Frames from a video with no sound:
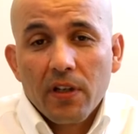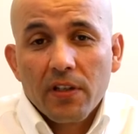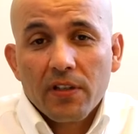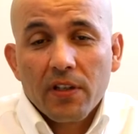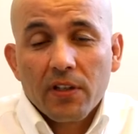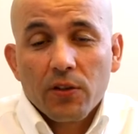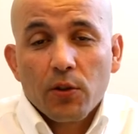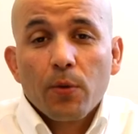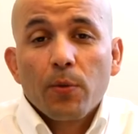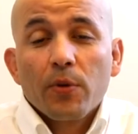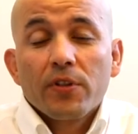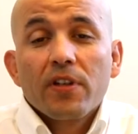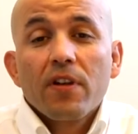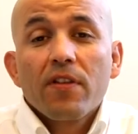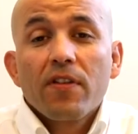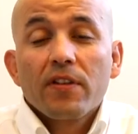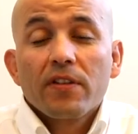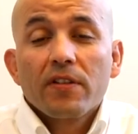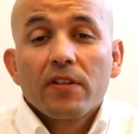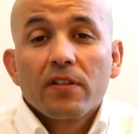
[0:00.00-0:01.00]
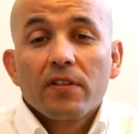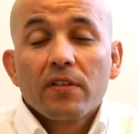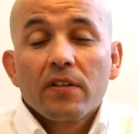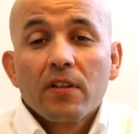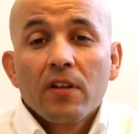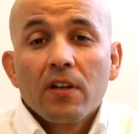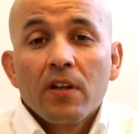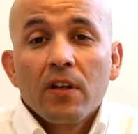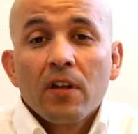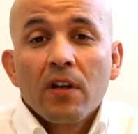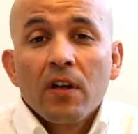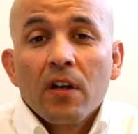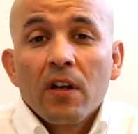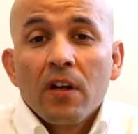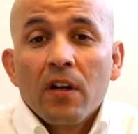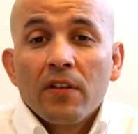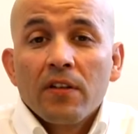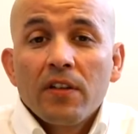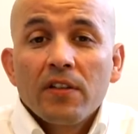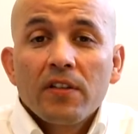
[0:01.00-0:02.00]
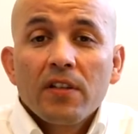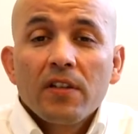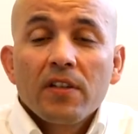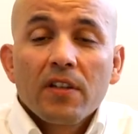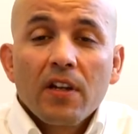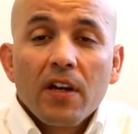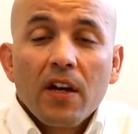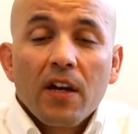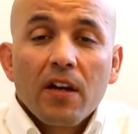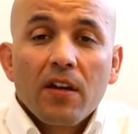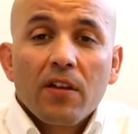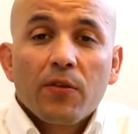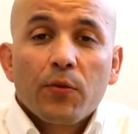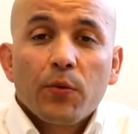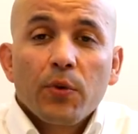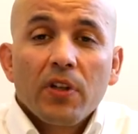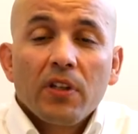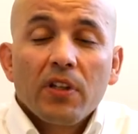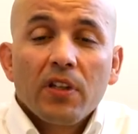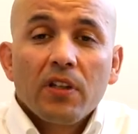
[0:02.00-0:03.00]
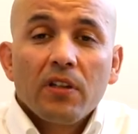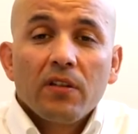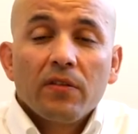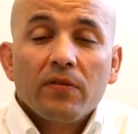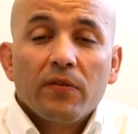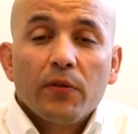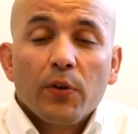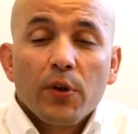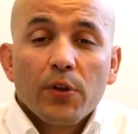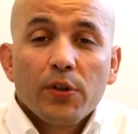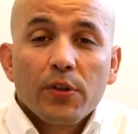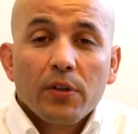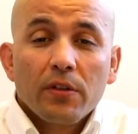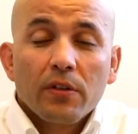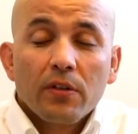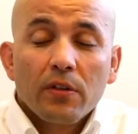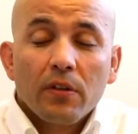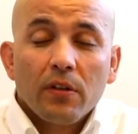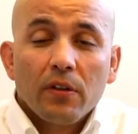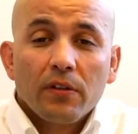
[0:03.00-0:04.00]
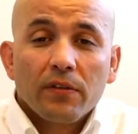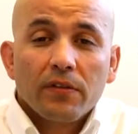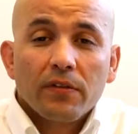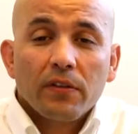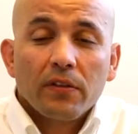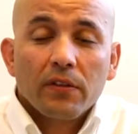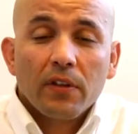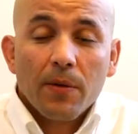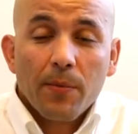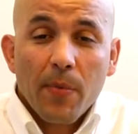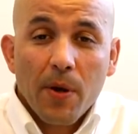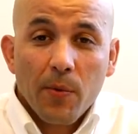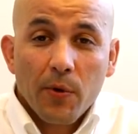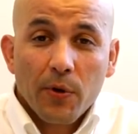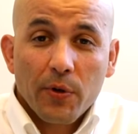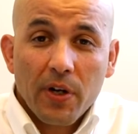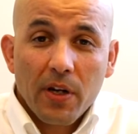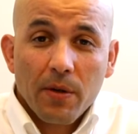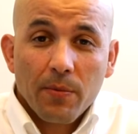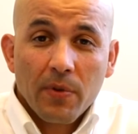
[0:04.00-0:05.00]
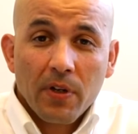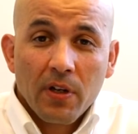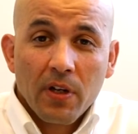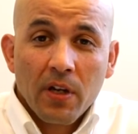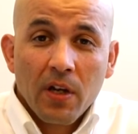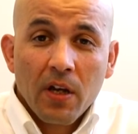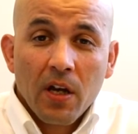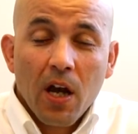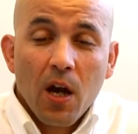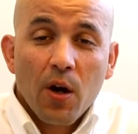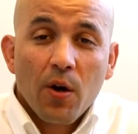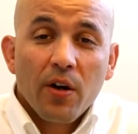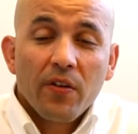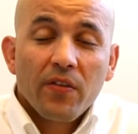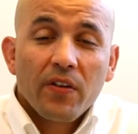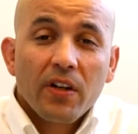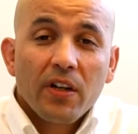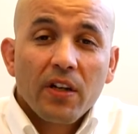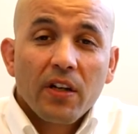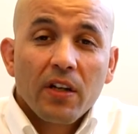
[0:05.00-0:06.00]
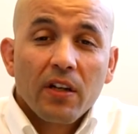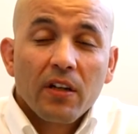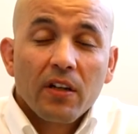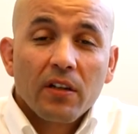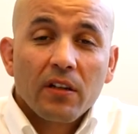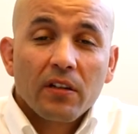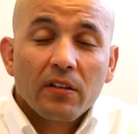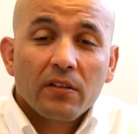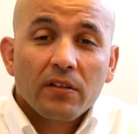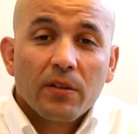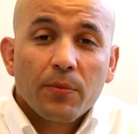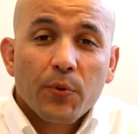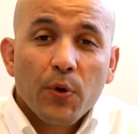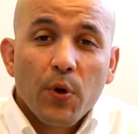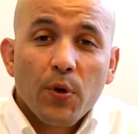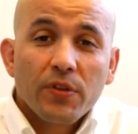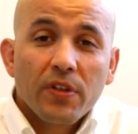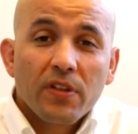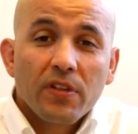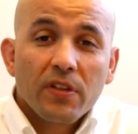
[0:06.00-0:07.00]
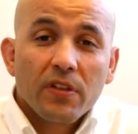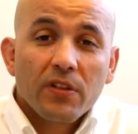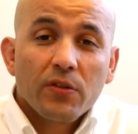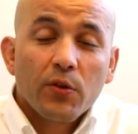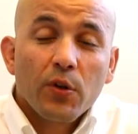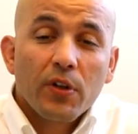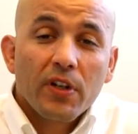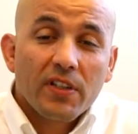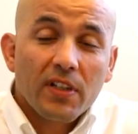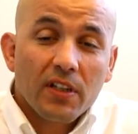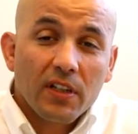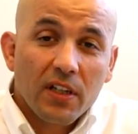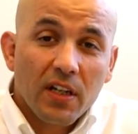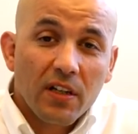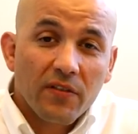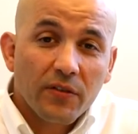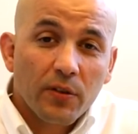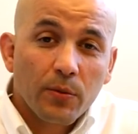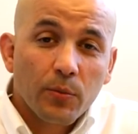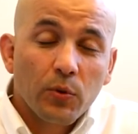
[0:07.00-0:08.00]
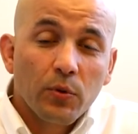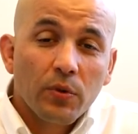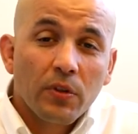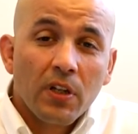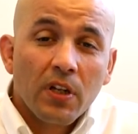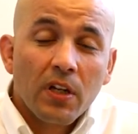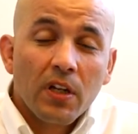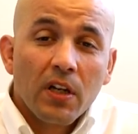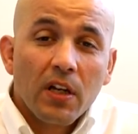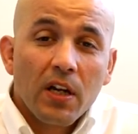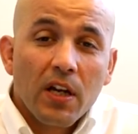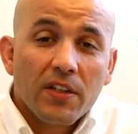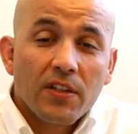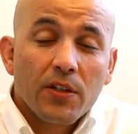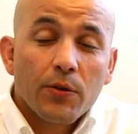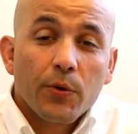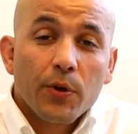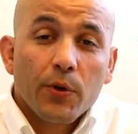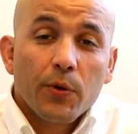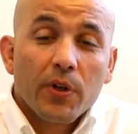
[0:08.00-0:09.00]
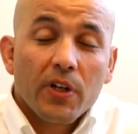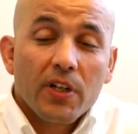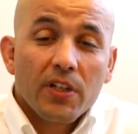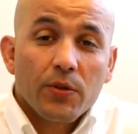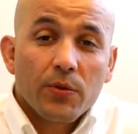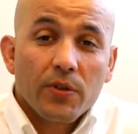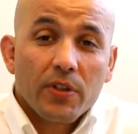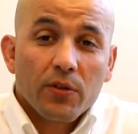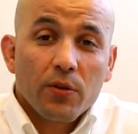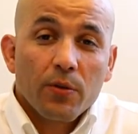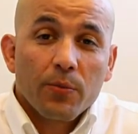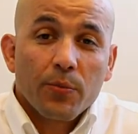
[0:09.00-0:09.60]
is a tomosynthesis. This is a 3D version of a mammogram. However, the process is not as uncomfortable as it requires less